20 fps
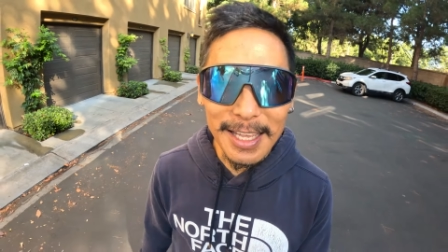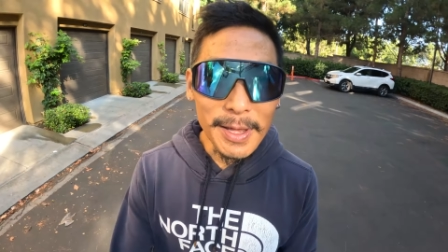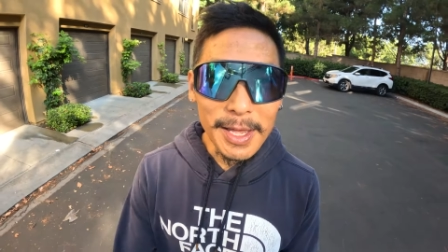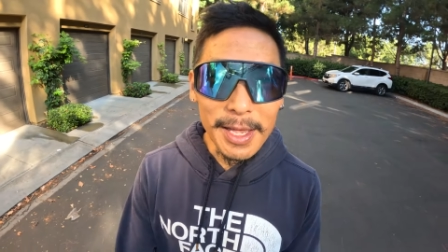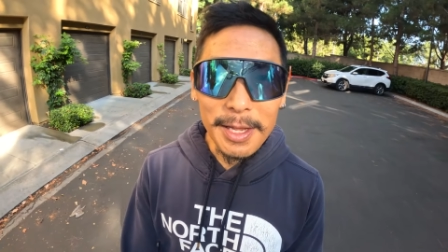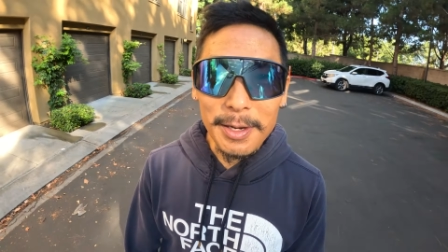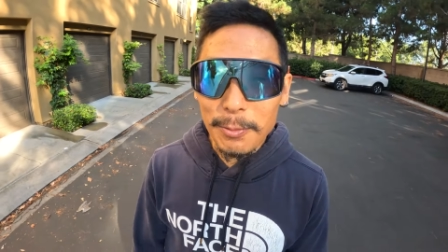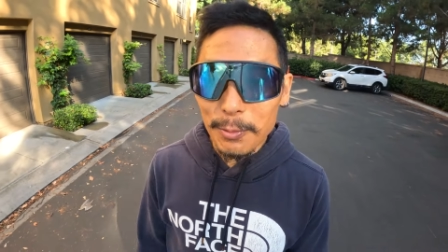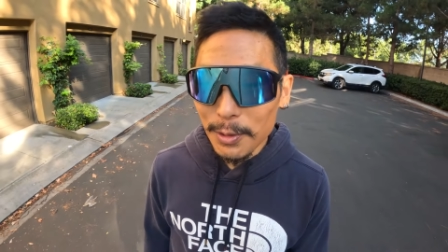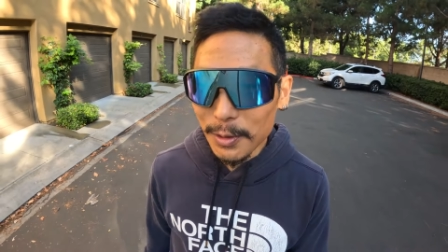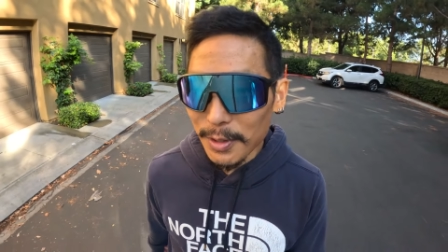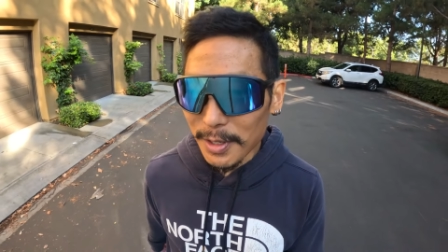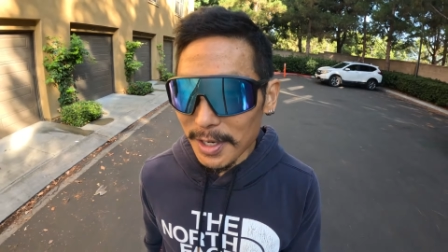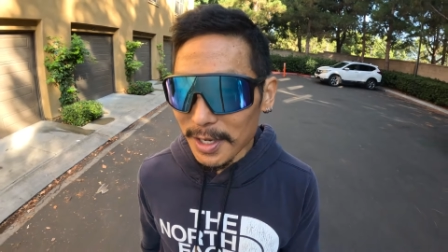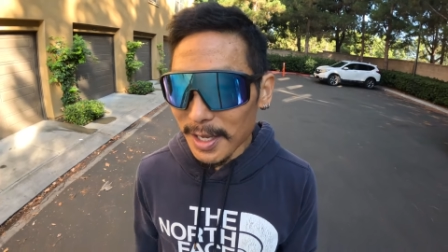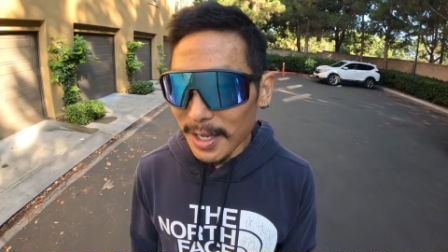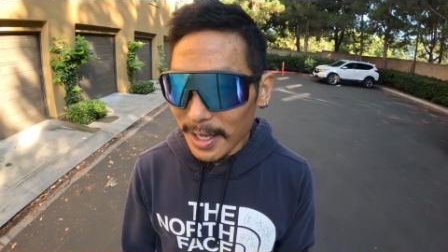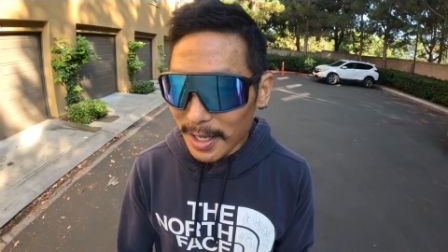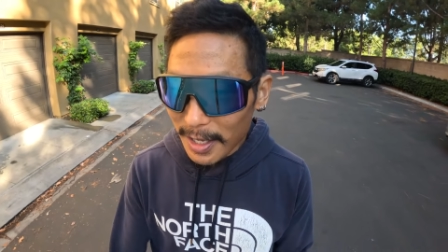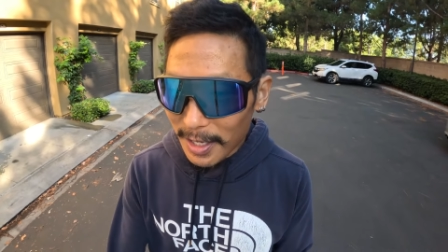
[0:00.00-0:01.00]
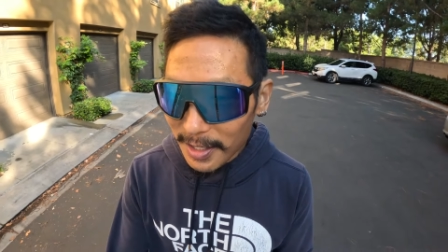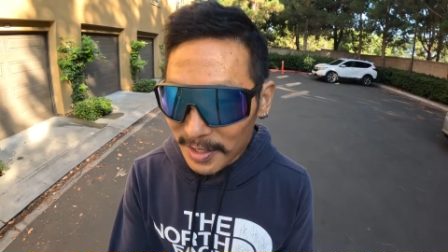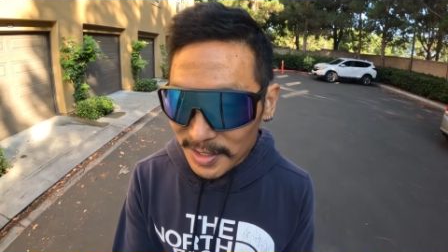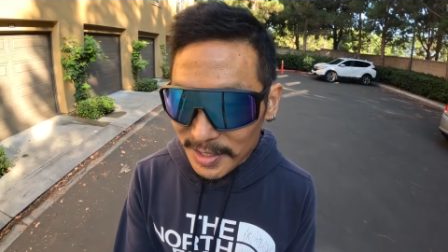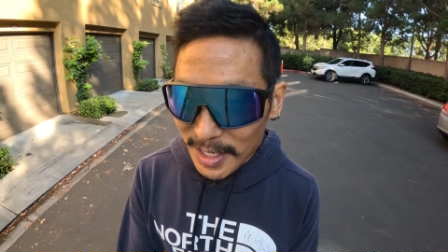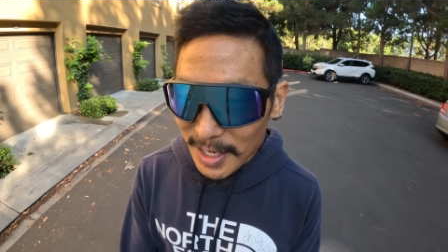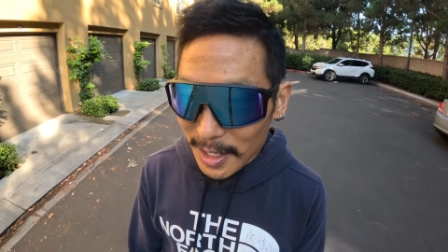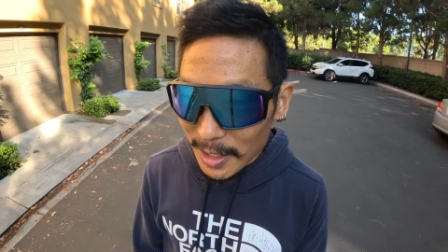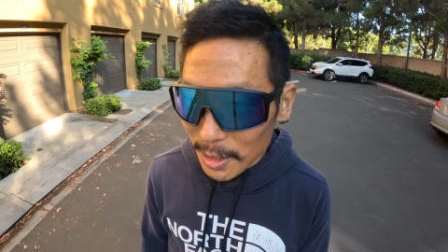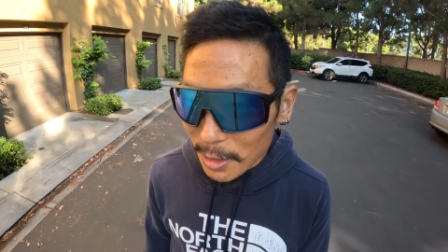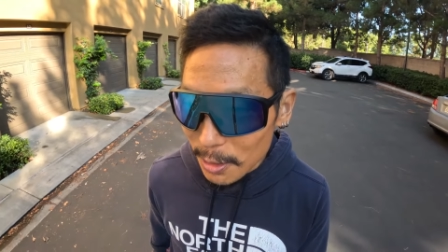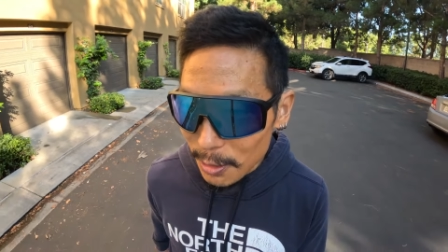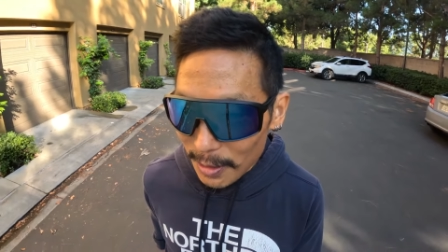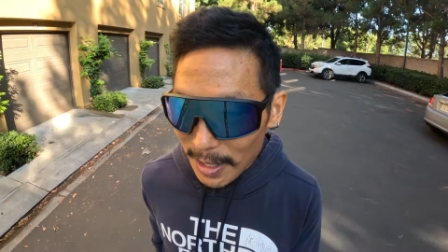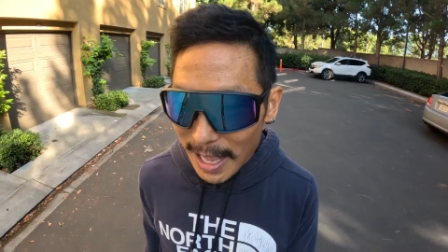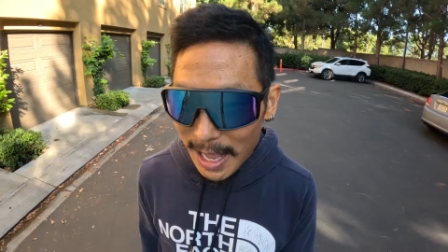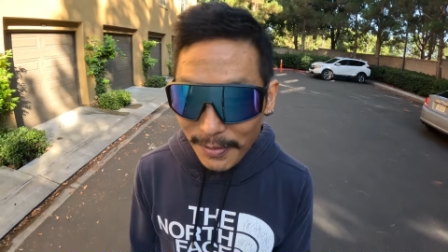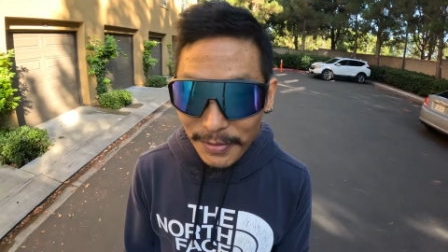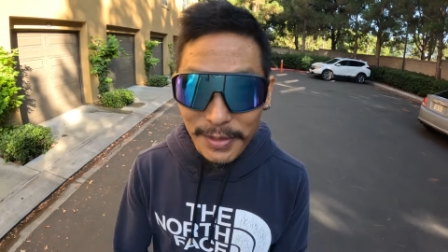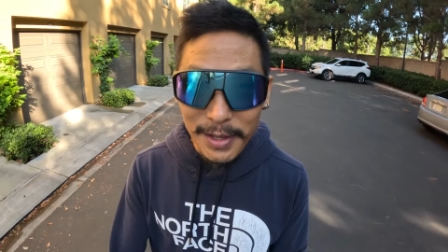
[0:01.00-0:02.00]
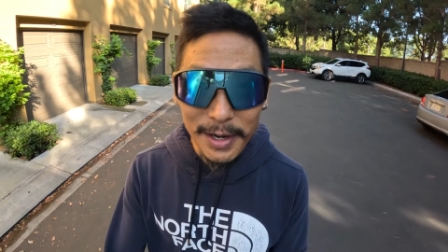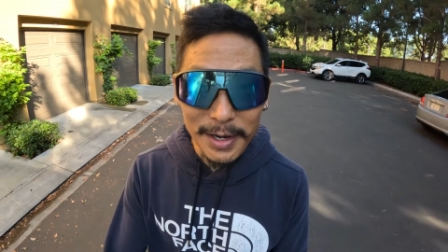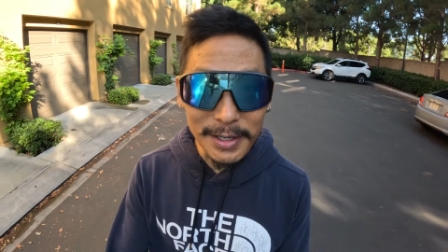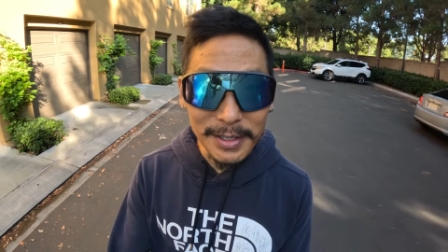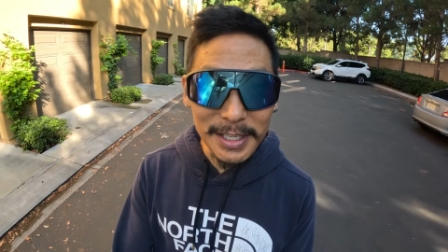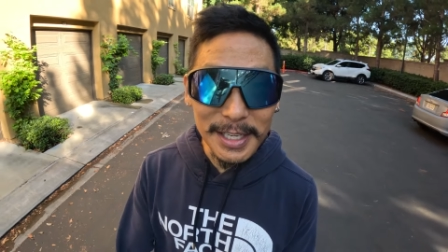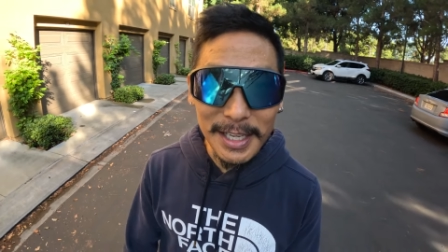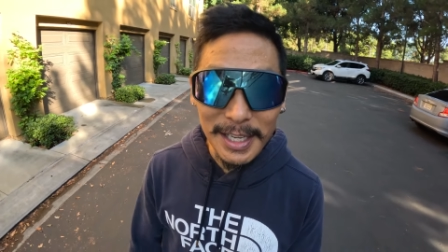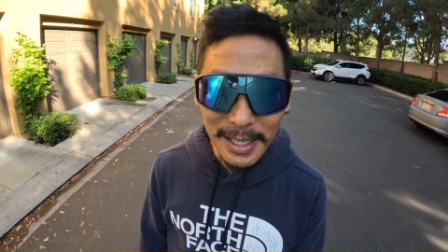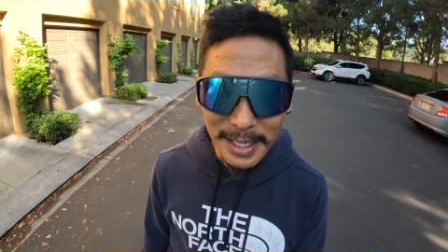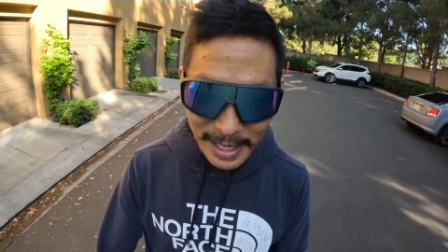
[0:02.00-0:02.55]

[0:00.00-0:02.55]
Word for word: but we're gonna set a goal out there to